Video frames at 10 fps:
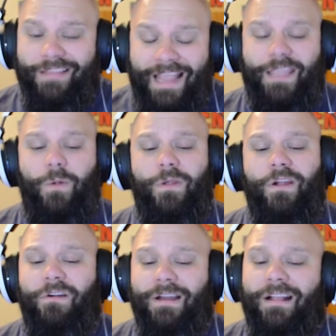Thank you,
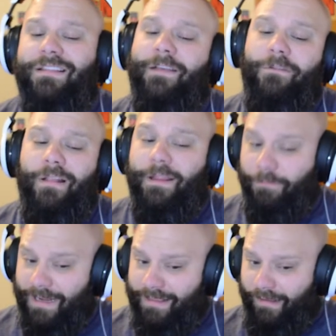Yuri. I'll
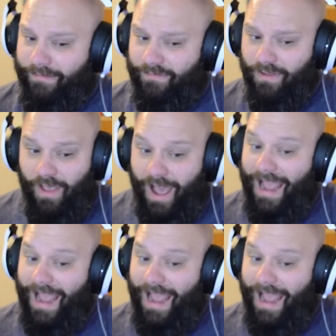definitely read this.